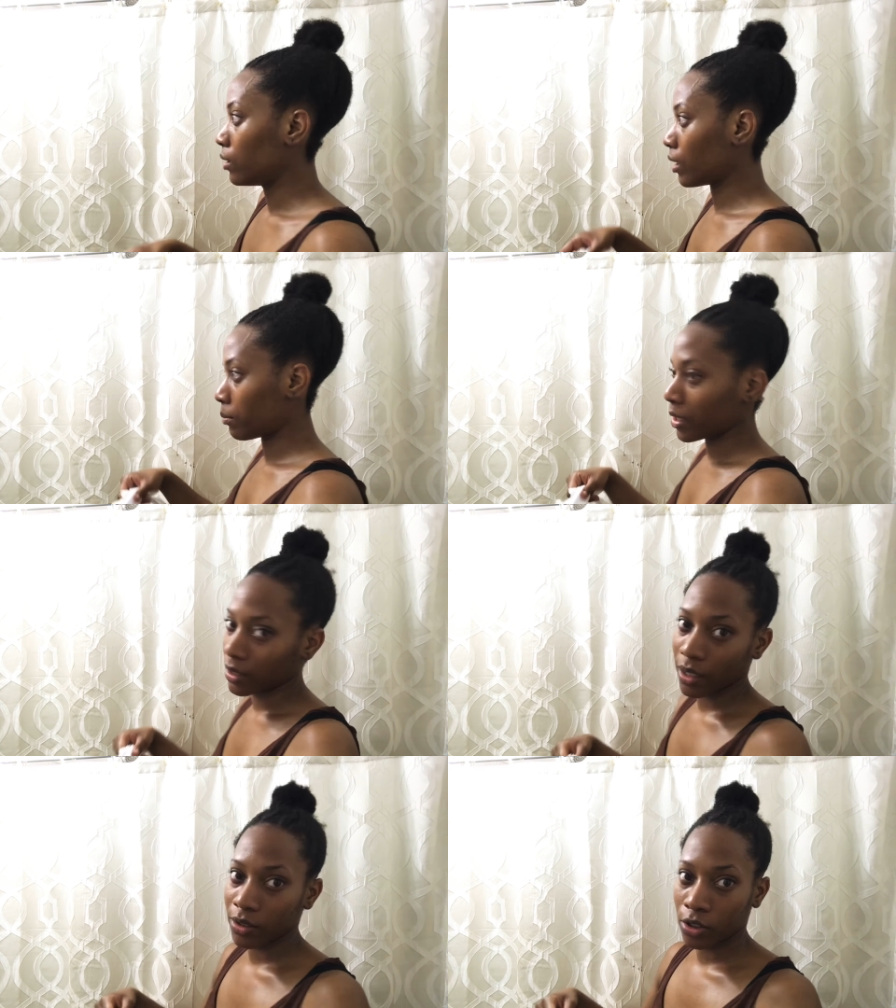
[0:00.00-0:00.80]
and I
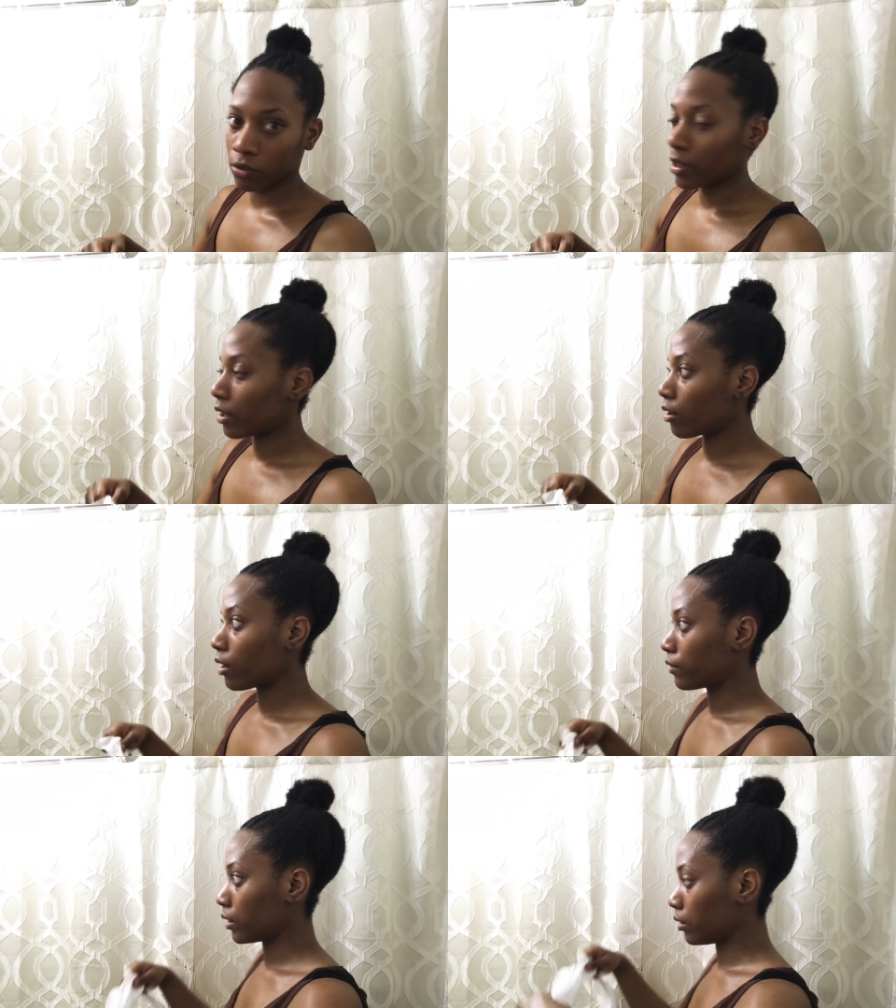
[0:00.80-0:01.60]
might not do that
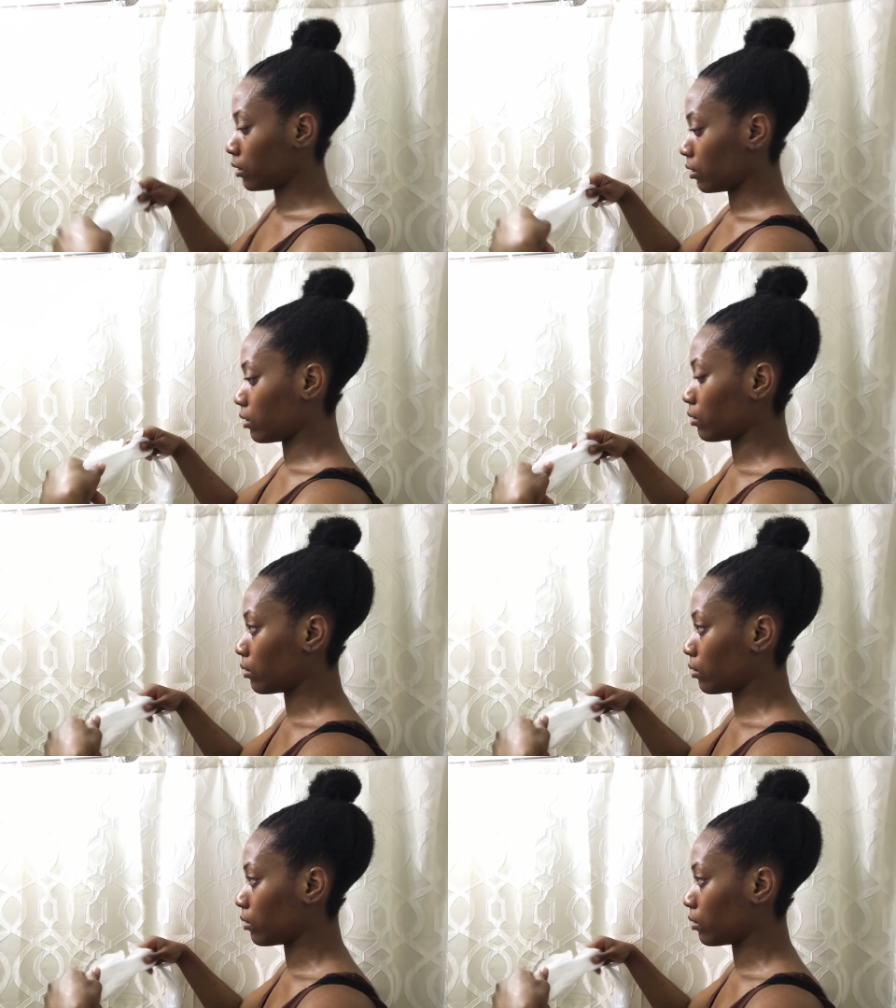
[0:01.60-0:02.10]
often so